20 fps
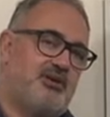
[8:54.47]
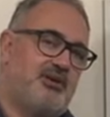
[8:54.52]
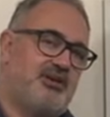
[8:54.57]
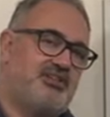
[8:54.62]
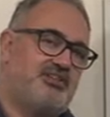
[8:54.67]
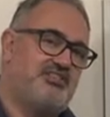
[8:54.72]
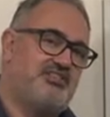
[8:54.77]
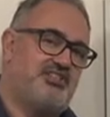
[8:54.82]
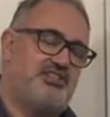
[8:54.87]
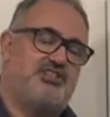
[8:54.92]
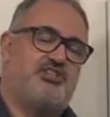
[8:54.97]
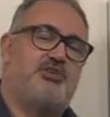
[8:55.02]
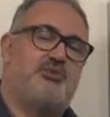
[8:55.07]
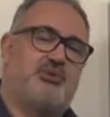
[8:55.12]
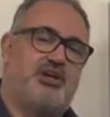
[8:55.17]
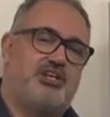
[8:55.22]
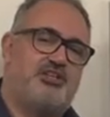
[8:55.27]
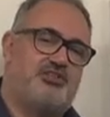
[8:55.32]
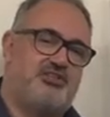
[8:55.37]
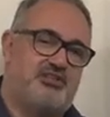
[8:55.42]

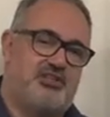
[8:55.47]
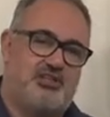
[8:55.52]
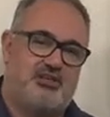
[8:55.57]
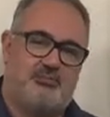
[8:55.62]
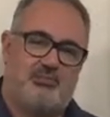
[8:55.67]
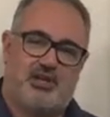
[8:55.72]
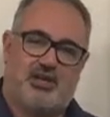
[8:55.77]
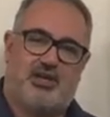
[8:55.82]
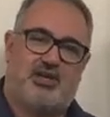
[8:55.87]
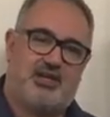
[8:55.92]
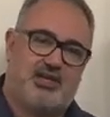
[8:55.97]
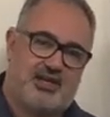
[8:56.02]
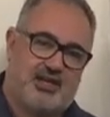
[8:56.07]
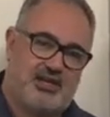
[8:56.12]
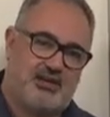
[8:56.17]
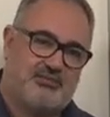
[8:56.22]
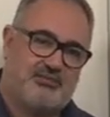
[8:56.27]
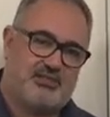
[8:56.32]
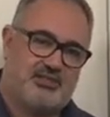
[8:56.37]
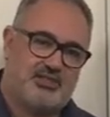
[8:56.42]
situation you might
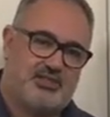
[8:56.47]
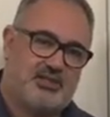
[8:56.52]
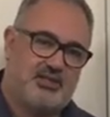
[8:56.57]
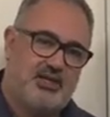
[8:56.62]
encounter,